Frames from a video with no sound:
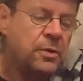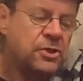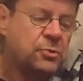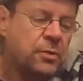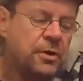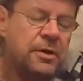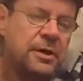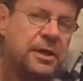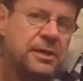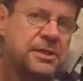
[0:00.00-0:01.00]
which were
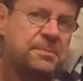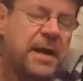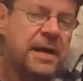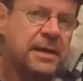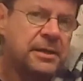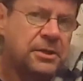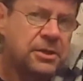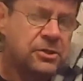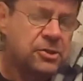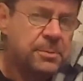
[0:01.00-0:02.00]
inspiring
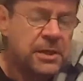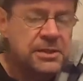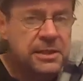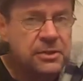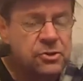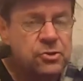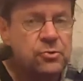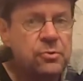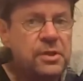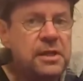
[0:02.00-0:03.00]
and contributing
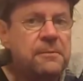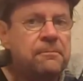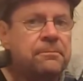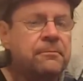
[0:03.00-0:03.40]
to the